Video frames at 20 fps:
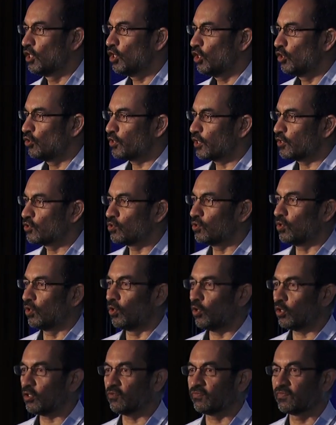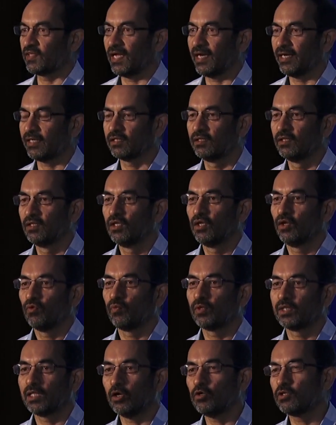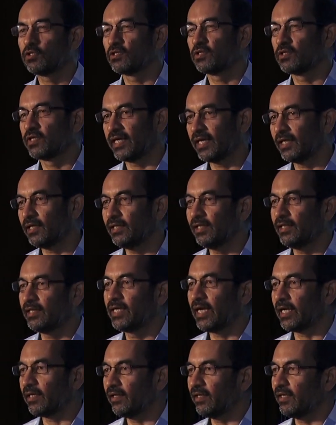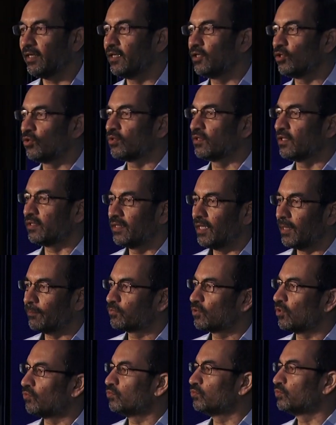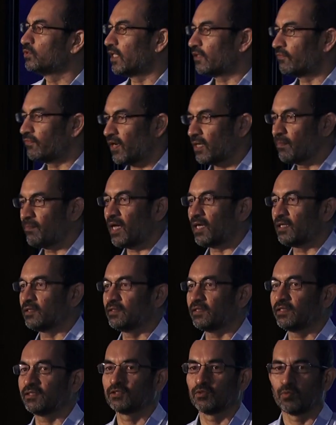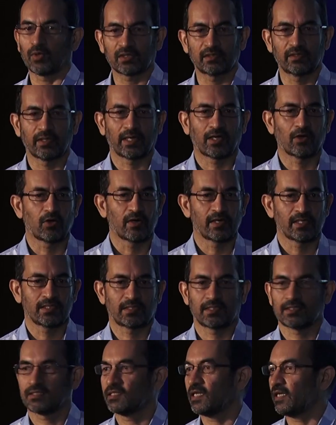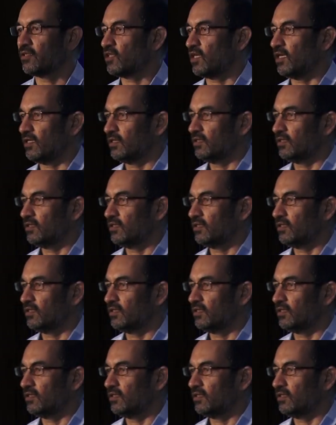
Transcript: You can do all of that without really getting into the depth of who that fund manager is, what the record is, etc.